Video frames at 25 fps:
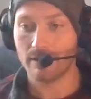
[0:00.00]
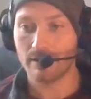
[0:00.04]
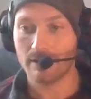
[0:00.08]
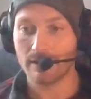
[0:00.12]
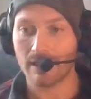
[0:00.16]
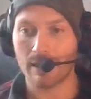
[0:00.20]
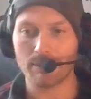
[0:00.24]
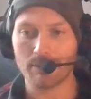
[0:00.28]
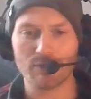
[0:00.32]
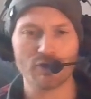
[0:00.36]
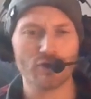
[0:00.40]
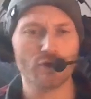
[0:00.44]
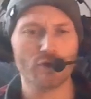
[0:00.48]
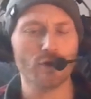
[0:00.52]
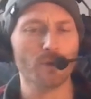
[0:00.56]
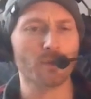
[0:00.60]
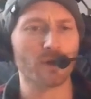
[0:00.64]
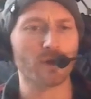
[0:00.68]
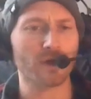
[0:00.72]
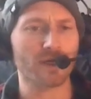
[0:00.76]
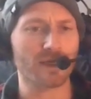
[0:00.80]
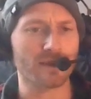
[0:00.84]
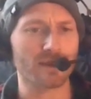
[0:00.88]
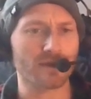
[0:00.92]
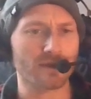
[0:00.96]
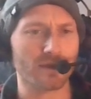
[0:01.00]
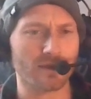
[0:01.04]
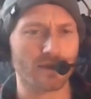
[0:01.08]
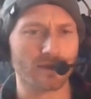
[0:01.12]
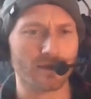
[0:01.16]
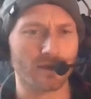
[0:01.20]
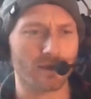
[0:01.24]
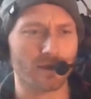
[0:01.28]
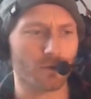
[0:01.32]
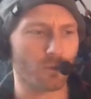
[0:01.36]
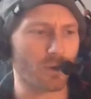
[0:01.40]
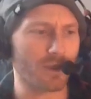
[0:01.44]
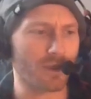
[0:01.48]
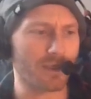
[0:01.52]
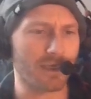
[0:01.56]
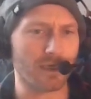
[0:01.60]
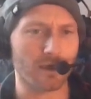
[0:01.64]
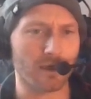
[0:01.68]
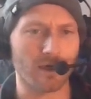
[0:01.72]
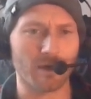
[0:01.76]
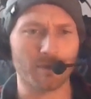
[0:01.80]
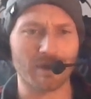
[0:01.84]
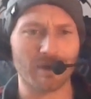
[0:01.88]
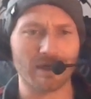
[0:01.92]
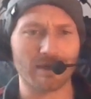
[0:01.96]
I'm super consistent in one
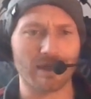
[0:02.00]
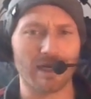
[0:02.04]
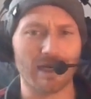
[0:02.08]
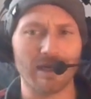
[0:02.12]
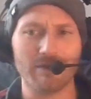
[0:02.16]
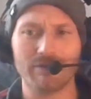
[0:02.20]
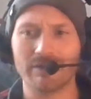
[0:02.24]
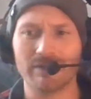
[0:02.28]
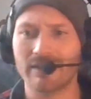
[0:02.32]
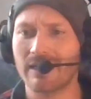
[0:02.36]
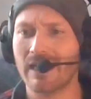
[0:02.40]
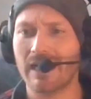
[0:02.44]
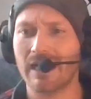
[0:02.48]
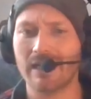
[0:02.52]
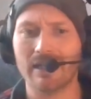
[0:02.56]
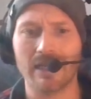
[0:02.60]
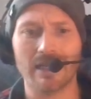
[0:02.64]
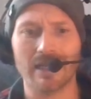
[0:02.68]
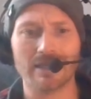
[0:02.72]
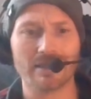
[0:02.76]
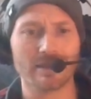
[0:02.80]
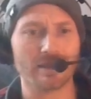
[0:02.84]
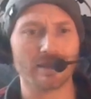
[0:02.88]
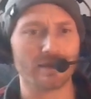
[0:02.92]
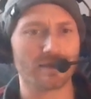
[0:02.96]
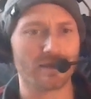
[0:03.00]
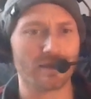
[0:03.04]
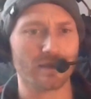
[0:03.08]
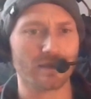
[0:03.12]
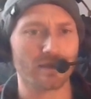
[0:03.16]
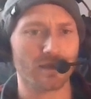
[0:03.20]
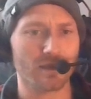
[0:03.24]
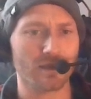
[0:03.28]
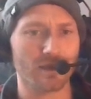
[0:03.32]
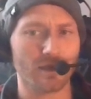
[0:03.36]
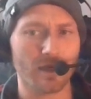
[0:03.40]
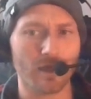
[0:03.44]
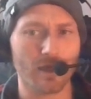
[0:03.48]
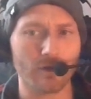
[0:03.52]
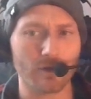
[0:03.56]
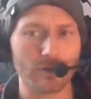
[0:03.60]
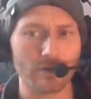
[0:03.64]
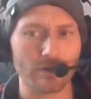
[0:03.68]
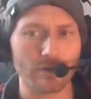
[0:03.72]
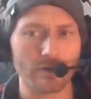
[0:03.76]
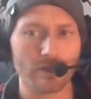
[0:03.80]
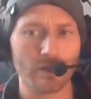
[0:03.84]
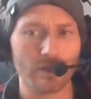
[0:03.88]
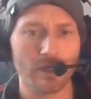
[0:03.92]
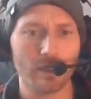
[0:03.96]
area of my life and not as consistent in
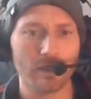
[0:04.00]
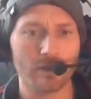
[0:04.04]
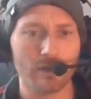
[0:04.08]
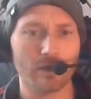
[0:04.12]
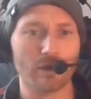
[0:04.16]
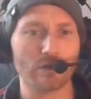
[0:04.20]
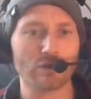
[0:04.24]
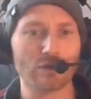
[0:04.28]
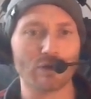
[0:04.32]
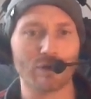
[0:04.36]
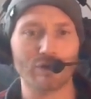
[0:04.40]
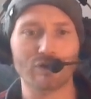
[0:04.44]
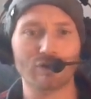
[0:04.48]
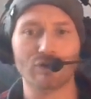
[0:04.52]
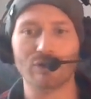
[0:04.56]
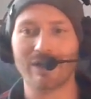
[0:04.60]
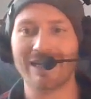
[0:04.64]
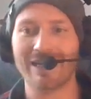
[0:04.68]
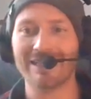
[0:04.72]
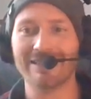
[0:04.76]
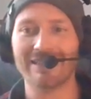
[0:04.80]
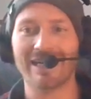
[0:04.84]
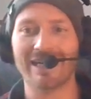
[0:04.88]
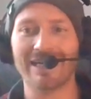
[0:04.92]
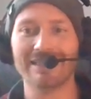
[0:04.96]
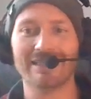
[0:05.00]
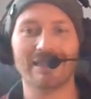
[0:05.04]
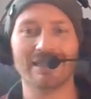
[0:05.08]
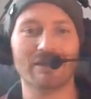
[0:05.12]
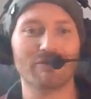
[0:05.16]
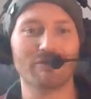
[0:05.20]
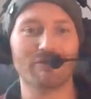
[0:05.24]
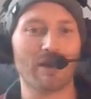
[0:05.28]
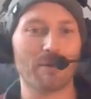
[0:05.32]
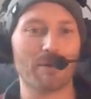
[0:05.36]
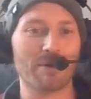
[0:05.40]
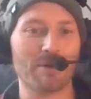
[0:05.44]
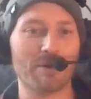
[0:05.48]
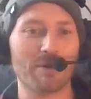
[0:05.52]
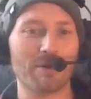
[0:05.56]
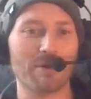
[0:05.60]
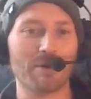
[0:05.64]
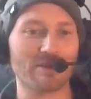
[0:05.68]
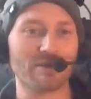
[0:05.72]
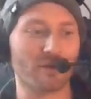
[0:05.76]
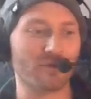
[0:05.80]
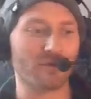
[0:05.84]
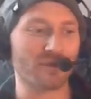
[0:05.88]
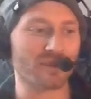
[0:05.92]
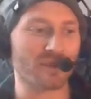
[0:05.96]
others. So do I identify
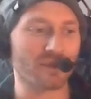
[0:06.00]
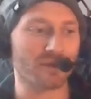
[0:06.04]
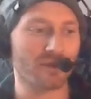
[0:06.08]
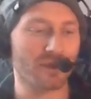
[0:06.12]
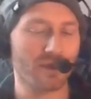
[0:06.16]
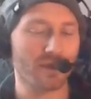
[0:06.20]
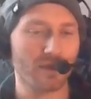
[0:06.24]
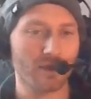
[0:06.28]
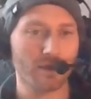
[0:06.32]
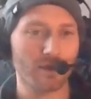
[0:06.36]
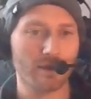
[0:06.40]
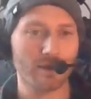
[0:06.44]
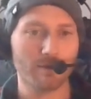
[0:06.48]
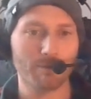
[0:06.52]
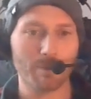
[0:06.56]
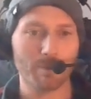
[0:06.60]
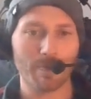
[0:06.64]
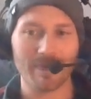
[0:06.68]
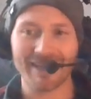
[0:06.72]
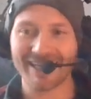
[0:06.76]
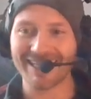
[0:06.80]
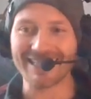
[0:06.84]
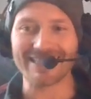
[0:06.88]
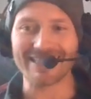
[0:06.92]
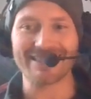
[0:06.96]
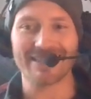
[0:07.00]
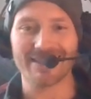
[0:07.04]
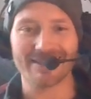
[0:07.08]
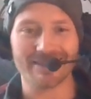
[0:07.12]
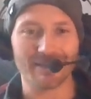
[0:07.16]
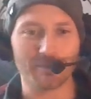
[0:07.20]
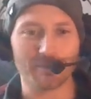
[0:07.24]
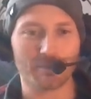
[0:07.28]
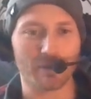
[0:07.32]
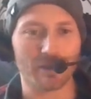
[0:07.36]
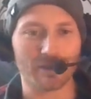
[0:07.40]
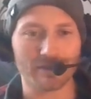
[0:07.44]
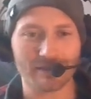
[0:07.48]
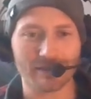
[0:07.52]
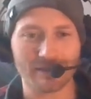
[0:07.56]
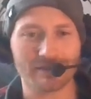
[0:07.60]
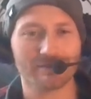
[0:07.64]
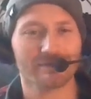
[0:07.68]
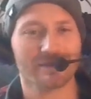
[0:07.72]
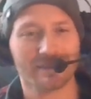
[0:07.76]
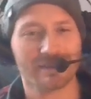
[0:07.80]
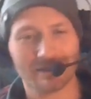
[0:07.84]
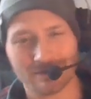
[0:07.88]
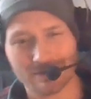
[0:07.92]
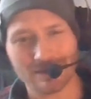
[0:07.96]
myself as a consistent person?
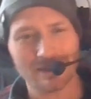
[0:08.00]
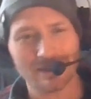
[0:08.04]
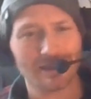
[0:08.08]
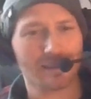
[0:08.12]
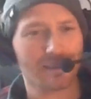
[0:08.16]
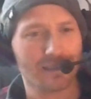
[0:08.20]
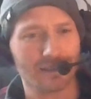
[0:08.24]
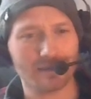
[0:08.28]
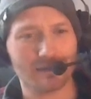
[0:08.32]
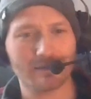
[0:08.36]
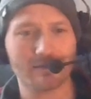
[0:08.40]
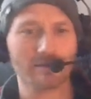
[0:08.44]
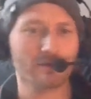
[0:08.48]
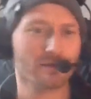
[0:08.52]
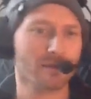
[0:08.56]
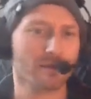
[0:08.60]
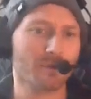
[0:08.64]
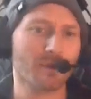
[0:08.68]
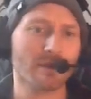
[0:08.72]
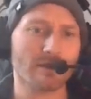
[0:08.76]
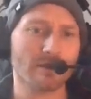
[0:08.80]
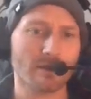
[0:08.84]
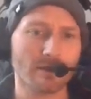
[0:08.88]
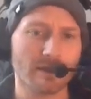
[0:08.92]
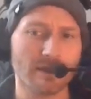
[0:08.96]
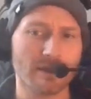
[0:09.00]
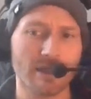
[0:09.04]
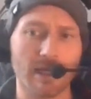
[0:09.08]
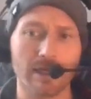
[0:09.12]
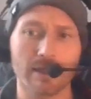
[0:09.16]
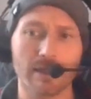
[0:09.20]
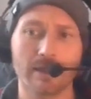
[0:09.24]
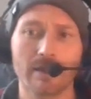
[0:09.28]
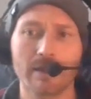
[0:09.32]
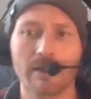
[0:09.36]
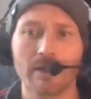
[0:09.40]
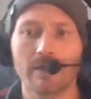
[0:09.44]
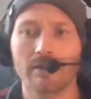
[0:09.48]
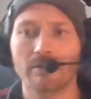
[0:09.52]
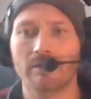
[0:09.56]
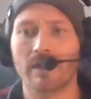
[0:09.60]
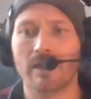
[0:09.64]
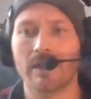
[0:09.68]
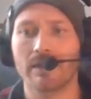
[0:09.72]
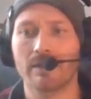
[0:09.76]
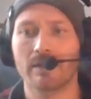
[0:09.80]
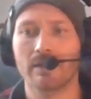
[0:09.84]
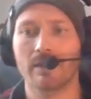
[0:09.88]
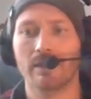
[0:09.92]
Depends on the day, right?